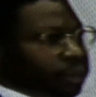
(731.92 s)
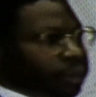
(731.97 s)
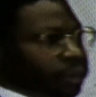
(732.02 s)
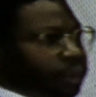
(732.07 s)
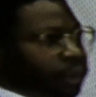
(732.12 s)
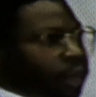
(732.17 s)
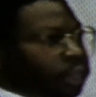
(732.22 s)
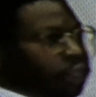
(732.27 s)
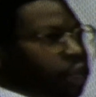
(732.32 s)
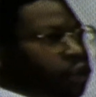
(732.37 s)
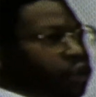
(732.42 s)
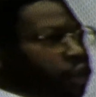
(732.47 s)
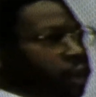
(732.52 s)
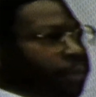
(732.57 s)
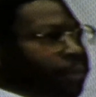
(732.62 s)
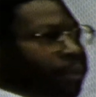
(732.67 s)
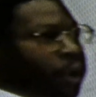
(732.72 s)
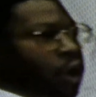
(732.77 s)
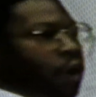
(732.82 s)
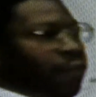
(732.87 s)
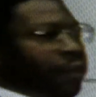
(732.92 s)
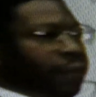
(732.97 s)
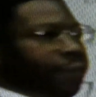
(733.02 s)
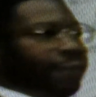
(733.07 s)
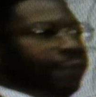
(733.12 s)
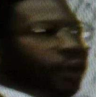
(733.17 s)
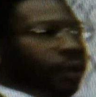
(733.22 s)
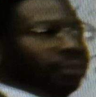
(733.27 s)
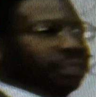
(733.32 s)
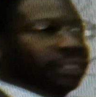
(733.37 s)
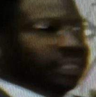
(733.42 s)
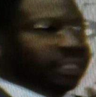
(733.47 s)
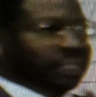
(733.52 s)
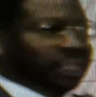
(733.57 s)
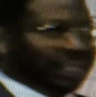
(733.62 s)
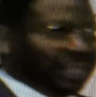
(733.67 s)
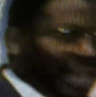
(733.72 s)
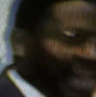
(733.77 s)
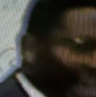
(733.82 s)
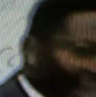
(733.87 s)
So you're moving from
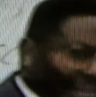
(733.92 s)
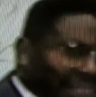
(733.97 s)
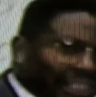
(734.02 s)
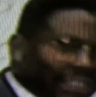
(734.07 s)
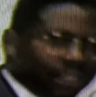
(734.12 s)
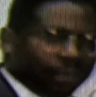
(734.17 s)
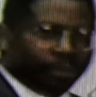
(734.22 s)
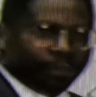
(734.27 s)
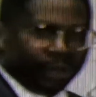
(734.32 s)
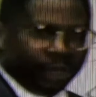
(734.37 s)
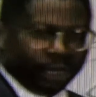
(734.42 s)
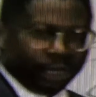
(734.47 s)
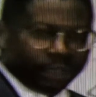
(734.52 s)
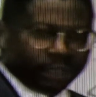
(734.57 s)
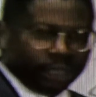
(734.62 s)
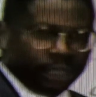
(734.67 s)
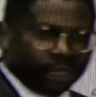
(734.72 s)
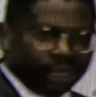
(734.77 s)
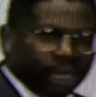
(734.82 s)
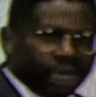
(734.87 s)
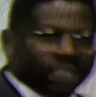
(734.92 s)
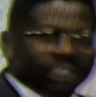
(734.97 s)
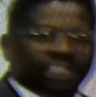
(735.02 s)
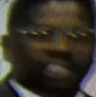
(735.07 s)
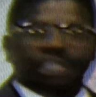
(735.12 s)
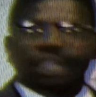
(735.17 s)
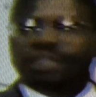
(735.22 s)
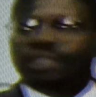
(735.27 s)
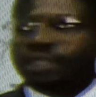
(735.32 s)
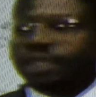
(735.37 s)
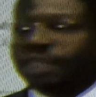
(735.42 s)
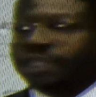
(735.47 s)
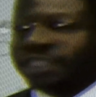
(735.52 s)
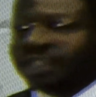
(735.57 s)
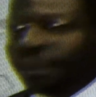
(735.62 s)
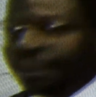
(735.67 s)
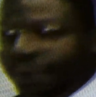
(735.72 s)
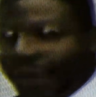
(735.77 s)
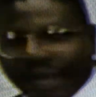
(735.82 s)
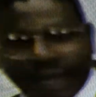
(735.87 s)
instability to
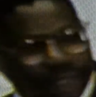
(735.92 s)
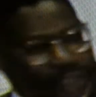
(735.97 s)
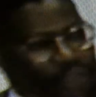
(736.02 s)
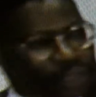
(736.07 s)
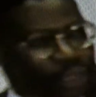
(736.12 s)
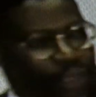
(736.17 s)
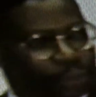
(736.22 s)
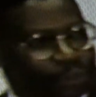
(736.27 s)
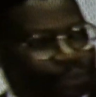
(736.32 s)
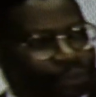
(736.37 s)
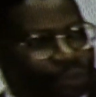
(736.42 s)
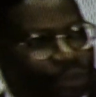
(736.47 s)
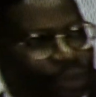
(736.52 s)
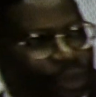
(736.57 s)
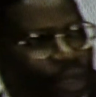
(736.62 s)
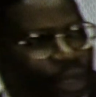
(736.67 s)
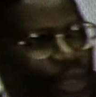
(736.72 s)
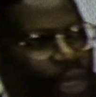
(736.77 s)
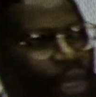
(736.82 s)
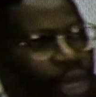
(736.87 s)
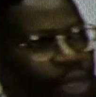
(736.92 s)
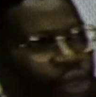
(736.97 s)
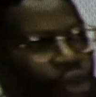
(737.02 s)
stability. You're